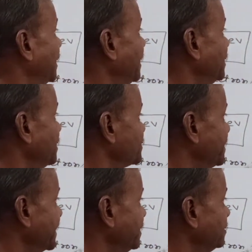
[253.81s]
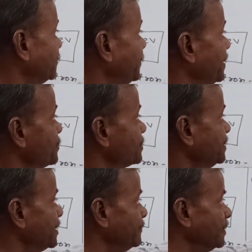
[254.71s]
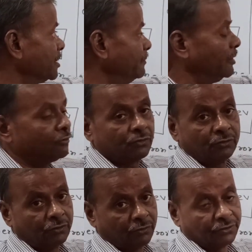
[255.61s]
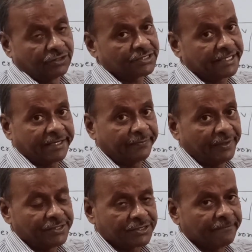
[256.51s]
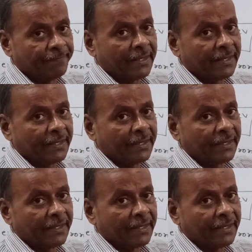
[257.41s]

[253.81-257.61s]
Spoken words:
and the second place that will come out to on the second place.